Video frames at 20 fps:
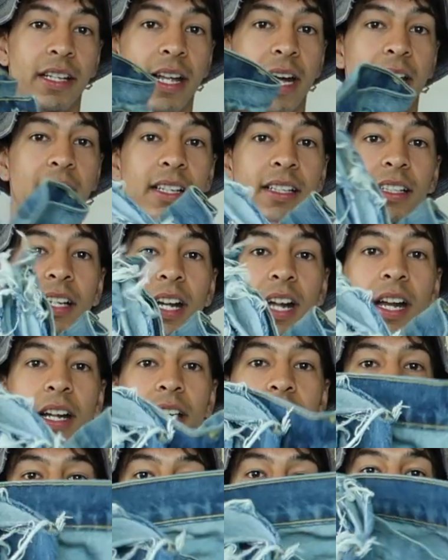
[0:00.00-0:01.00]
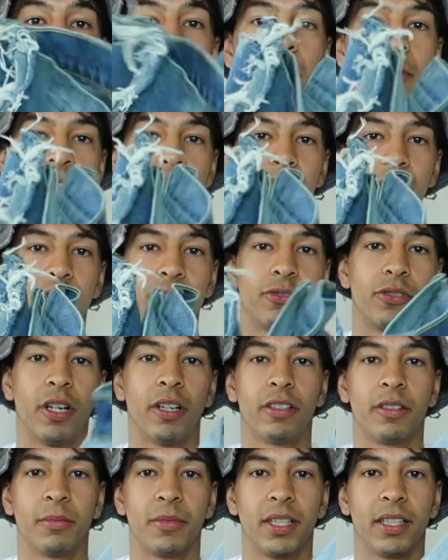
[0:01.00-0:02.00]
Now I, I cut the bottoms to
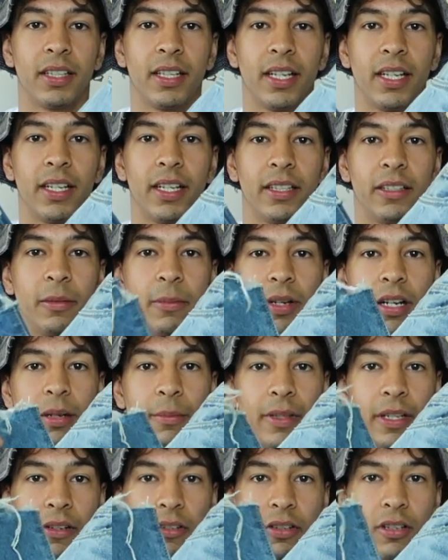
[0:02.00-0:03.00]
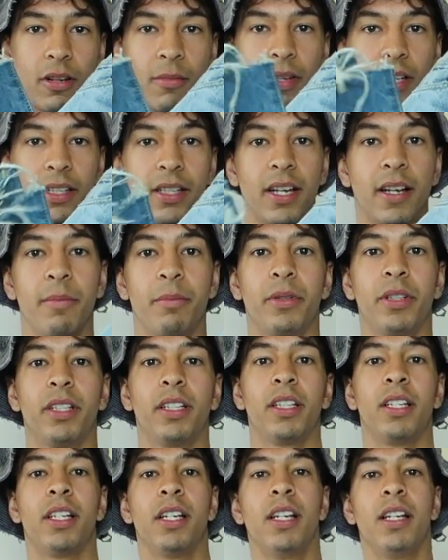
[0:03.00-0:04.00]
distress them like that. At the bottom they don't come like that,
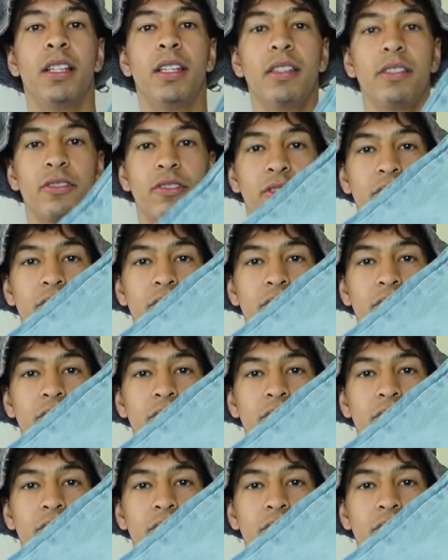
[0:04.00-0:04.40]
but these